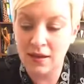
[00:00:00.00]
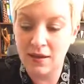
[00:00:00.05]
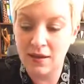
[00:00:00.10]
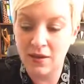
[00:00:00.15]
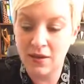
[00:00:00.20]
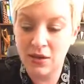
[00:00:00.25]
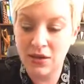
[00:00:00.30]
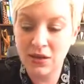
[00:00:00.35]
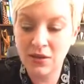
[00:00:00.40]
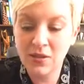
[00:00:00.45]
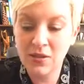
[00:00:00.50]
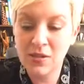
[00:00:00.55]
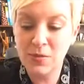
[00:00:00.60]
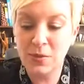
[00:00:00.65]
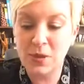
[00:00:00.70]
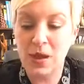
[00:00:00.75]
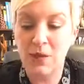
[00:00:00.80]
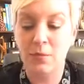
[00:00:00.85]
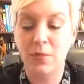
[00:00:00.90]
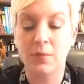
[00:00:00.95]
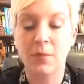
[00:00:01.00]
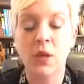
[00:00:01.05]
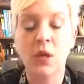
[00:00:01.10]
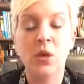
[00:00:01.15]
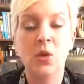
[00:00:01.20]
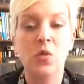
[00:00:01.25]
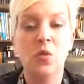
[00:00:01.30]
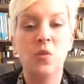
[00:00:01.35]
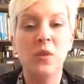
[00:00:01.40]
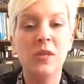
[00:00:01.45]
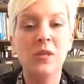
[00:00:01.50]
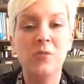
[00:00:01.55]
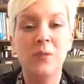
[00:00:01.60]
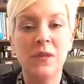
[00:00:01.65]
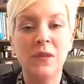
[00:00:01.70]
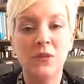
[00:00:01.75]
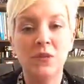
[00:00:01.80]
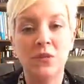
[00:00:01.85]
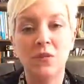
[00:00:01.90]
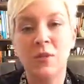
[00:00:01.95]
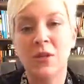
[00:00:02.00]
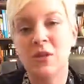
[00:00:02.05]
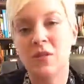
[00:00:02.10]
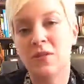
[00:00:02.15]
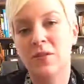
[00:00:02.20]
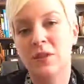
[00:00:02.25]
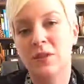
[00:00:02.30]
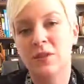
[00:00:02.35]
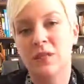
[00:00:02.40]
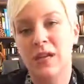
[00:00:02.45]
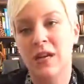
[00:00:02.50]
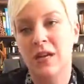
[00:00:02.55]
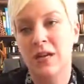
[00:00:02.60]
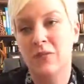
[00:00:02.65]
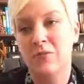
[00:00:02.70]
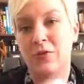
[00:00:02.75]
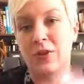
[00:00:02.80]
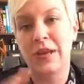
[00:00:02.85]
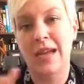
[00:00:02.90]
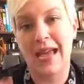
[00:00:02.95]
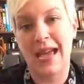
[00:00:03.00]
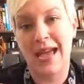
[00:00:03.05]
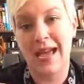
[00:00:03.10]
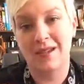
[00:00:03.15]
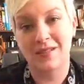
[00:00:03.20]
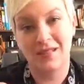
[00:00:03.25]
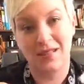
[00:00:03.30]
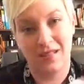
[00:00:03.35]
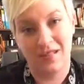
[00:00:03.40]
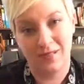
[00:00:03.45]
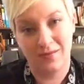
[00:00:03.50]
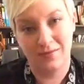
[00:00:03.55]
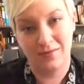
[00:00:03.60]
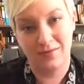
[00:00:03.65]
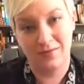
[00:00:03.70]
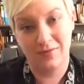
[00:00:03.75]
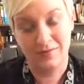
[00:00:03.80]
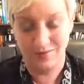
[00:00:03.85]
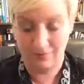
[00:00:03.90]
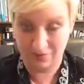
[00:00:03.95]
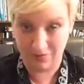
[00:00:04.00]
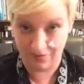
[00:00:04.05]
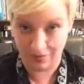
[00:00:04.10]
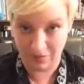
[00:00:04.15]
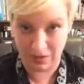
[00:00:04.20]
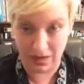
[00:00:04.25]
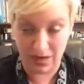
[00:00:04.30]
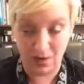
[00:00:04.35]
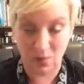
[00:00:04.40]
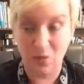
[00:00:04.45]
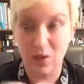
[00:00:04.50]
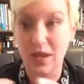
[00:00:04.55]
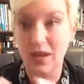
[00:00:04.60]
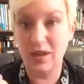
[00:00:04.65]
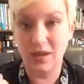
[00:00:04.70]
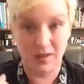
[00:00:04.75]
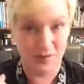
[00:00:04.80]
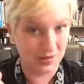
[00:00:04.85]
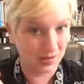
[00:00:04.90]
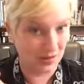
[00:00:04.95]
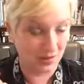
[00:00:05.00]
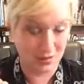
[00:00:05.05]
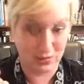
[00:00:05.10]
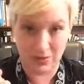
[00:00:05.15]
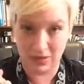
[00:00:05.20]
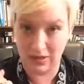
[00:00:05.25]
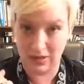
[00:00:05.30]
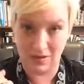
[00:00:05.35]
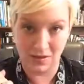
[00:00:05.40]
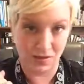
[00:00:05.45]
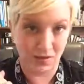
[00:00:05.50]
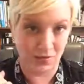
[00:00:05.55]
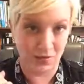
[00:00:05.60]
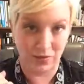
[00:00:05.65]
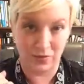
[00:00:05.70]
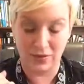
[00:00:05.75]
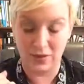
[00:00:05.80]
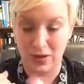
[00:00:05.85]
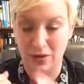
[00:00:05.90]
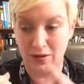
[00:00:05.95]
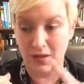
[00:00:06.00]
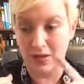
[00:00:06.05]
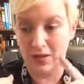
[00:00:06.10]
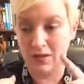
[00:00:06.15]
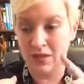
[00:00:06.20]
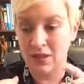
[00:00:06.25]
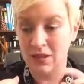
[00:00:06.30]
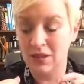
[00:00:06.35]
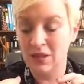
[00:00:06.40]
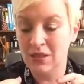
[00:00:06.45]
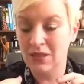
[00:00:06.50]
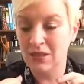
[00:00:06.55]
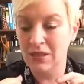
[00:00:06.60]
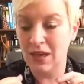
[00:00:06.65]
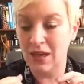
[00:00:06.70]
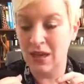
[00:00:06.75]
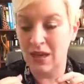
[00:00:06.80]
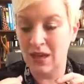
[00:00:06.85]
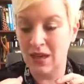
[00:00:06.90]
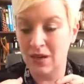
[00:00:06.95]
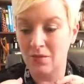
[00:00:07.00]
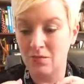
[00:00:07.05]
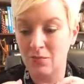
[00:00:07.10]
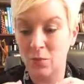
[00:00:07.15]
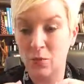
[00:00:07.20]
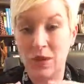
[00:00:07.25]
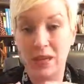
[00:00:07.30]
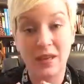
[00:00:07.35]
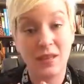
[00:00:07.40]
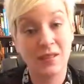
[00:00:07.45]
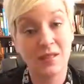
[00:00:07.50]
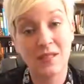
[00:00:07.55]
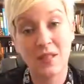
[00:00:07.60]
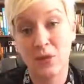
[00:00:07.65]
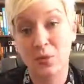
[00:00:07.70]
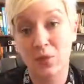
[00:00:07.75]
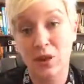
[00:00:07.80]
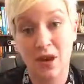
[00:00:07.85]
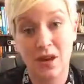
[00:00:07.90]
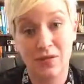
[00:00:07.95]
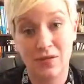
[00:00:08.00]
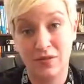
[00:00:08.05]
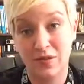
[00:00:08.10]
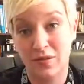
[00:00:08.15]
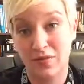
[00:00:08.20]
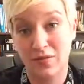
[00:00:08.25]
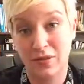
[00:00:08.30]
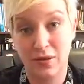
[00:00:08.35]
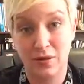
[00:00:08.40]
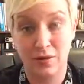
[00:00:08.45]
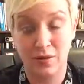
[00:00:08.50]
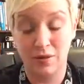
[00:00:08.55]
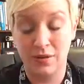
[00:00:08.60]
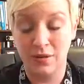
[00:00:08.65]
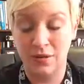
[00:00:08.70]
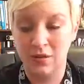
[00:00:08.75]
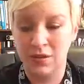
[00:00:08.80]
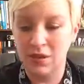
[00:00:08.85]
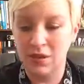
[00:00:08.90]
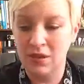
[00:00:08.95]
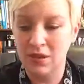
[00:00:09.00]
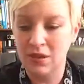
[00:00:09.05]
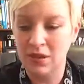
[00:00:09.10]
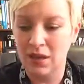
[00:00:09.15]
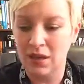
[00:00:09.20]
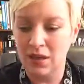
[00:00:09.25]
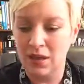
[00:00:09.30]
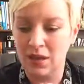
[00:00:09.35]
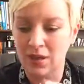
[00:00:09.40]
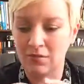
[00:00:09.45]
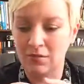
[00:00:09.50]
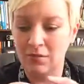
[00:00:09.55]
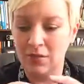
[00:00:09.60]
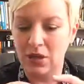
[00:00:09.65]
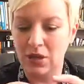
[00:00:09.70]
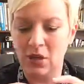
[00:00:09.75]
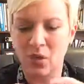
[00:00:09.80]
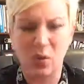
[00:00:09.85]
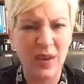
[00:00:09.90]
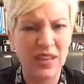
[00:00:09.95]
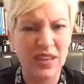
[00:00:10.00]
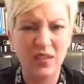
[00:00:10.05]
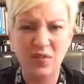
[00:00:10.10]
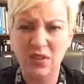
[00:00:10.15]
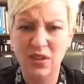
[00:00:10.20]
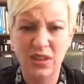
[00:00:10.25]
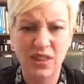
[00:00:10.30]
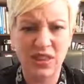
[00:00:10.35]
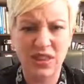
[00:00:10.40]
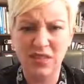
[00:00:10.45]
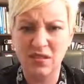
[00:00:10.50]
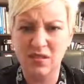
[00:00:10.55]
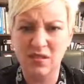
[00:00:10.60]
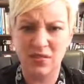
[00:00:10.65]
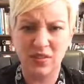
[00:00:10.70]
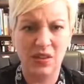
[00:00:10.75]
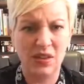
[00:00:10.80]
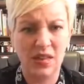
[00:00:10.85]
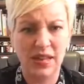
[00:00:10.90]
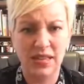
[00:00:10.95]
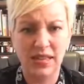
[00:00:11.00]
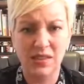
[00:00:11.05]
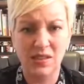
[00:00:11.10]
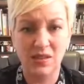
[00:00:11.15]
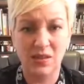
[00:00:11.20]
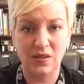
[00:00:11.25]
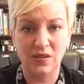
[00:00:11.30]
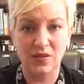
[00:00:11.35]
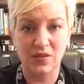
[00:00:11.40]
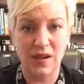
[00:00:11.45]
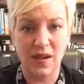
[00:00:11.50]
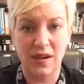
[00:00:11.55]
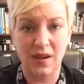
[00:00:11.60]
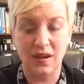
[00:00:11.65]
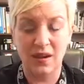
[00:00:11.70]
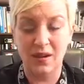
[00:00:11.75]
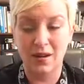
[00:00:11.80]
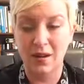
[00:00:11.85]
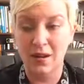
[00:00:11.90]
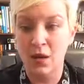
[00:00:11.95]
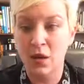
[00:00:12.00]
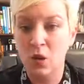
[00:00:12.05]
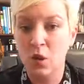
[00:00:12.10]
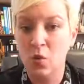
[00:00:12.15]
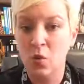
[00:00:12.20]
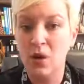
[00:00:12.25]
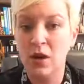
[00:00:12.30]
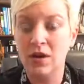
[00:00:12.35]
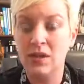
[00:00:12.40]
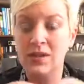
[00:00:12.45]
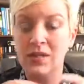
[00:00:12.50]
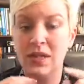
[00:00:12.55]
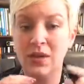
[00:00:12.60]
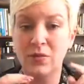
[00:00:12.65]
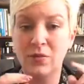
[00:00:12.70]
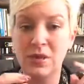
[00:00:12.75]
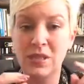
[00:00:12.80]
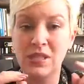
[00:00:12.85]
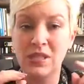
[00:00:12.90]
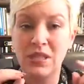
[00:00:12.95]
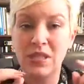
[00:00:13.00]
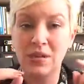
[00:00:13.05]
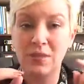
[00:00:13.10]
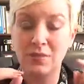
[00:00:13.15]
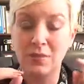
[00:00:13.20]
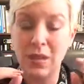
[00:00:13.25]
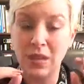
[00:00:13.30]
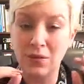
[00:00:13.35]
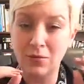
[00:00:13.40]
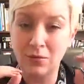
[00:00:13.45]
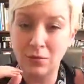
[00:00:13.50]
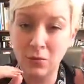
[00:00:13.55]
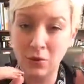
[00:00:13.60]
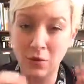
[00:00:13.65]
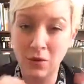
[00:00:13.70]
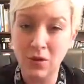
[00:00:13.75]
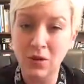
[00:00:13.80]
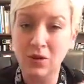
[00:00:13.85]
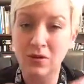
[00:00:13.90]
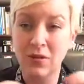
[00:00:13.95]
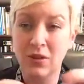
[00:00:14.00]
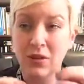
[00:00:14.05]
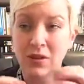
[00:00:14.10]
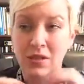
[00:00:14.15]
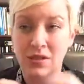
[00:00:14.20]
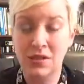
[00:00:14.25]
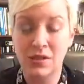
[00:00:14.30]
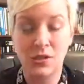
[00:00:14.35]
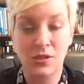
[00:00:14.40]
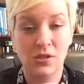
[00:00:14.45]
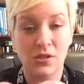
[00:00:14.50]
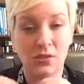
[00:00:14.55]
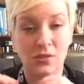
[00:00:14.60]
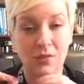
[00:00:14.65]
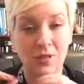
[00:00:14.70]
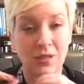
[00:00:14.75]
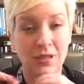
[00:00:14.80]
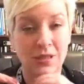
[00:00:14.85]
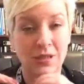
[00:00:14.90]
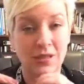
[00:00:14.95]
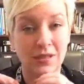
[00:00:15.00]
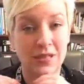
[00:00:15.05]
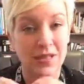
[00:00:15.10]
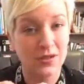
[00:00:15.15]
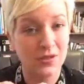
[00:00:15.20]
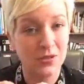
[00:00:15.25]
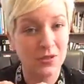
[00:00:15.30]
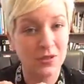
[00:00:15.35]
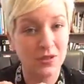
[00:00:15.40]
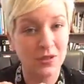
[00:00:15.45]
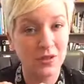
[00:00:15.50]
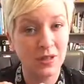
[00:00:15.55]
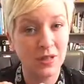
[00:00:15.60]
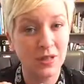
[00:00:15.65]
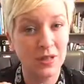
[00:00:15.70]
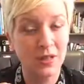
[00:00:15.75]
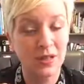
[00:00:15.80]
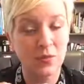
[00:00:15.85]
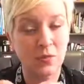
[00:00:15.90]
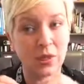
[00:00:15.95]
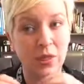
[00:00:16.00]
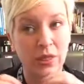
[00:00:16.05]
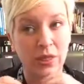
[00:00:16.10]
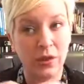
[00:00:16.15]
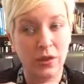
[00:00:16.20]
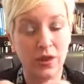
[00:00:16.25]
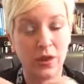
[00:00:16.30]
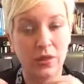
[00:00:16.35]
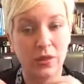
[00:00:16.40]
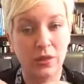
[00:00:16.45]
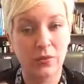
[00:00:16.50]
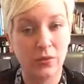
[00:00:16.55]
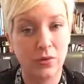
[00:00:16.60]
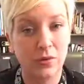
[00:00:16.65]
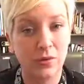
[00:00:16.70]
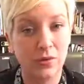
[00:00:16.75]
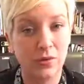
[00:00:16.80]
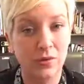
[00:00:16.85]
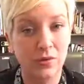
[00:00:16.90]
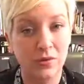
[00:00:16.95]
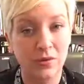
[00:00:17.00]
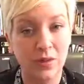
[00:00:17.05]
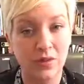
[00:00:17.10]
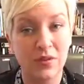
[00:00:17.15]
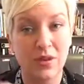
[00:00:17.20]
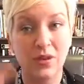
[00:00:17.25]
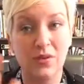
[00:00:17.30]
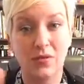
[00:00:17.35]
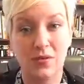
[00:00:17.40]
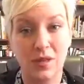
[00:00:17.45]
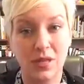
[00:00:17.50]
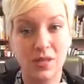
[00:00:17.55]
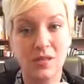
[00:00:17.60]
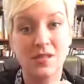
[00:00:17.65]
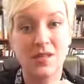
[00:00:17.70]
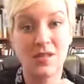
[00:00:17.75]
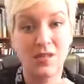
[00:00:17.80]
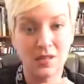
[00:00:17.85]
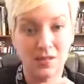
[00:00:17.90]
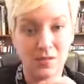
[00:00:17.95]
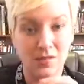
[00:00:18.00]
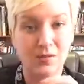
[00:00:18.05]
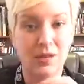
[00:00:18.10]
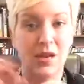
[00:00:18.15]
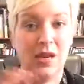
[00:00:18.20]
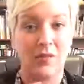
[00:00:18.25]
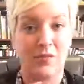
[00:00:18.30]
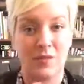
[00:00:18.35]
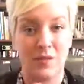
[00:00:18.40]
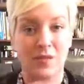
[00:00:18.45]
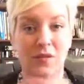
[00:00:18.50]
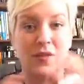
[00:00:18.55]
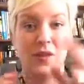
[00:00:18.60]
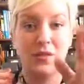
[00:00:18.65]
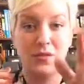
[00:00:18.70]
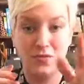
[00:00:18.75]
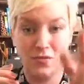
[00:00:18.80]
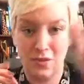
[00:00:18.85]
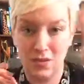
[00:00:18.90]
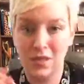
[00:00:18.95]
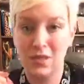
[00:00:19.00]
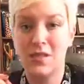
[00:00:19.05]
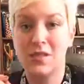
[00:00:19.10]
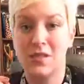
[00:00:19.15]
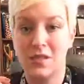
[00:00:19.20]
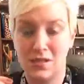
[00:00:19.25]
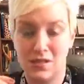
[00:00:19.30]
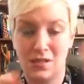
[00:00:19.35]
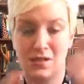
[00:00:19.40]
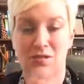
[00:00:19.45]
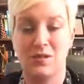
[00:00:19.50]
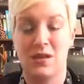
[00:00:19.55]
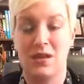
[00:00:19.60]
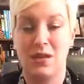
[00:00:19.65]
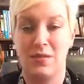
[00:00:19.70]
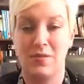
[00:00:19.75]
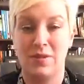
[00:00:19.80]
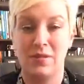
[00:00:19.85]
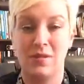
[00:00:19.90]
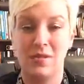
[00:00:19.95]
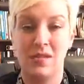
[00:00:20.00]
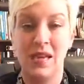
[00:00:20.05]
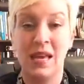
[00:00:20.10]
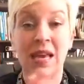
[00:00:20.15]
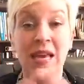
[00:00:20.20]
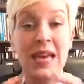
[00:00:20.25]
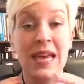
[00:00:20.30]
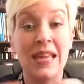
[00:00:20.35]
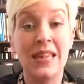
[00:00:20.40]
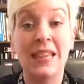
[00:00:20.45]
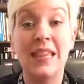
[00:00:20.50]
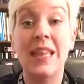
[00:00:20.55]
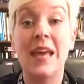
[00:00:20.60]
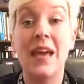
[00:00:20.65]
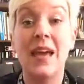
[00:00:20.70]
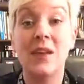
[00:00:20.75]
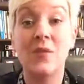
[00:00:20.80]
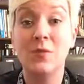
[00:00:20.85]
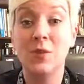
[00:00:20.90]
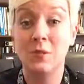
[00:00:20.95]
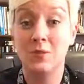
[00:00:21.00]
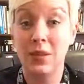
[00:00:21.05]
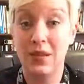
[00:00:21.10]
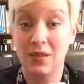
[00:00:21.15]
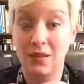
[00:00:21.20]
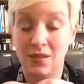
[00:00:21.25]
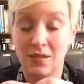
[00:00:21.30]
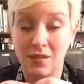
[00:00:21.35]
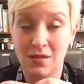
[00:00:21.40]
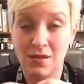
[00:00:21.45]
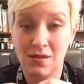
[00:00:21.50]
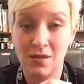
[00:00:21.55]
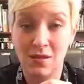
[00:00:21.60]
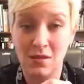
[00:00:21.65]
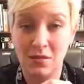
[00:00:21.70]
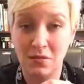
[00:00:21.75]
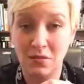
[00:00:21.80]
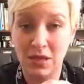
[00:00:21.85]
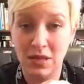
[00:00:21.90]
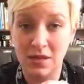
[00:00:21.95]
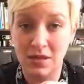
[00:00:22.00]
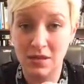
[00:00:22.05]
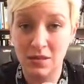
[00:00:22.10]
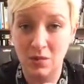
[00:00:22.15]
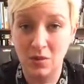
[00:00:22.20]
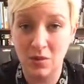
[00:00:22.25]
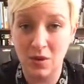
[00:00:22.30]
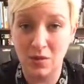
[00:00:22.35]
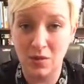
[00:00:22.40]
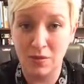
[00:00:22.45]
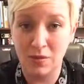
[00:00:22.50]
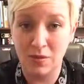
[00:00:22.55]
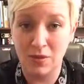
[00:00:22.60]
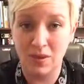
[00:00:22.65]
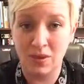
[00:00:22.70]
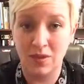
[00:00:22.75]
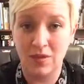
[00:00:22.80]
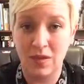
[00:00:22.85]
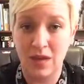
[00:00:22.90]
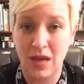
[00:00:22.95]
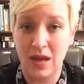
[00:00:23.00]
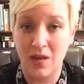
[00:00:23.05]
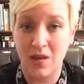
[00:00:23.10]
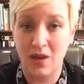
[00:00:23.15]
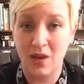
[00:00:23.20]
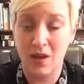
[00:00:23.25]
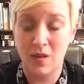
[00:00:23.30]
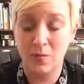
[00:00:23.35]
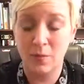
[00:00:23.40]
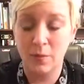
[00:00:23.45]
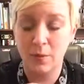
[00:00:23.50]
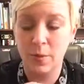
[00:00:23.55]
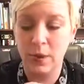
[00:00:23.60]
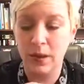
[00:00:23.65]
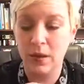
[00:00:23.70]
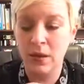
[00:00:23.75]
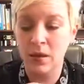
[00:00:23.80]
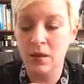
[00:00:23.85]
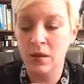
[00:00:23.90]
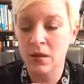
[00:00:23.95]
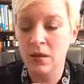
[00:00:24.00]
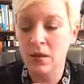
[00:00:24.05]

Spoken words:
Here's the problem. We spend too much of our time reacting, right? Waiting until the plate is overflowing. Waiting until we're unfulfilled. You know, waiting for the thing to feel like it's on fire. Whereas if we made more of our decisions really intentionally and we thought through, if I do this, this is what happens. If I do this, this is what happens. And then we make the decision based on what we believe the outcome will be.